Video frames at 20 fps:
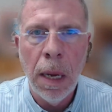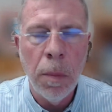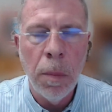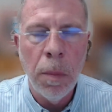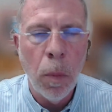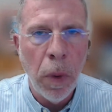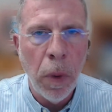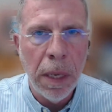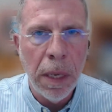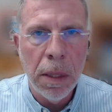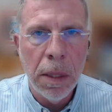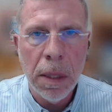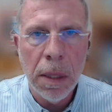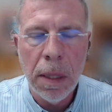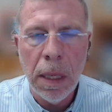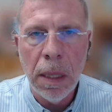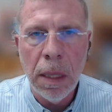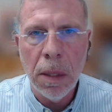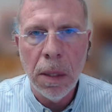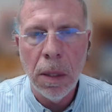we just
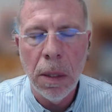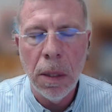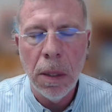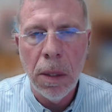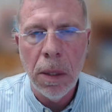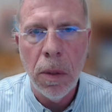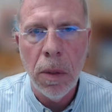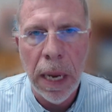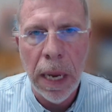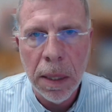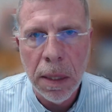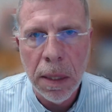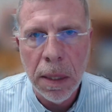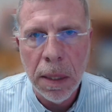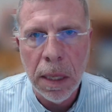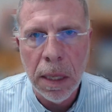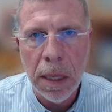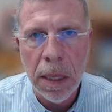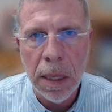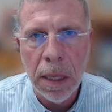institute as the
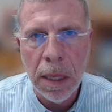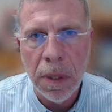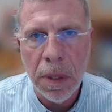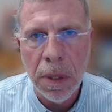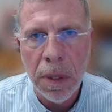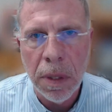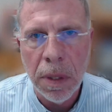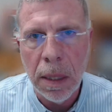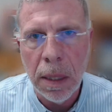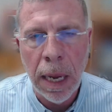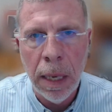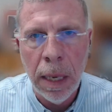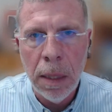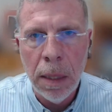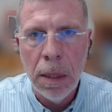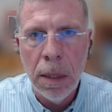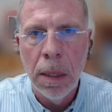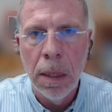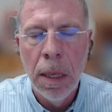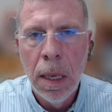FCC decides
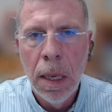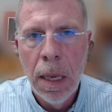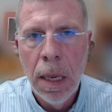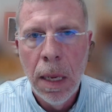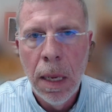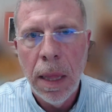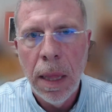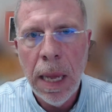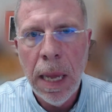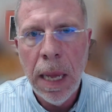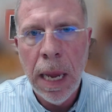that.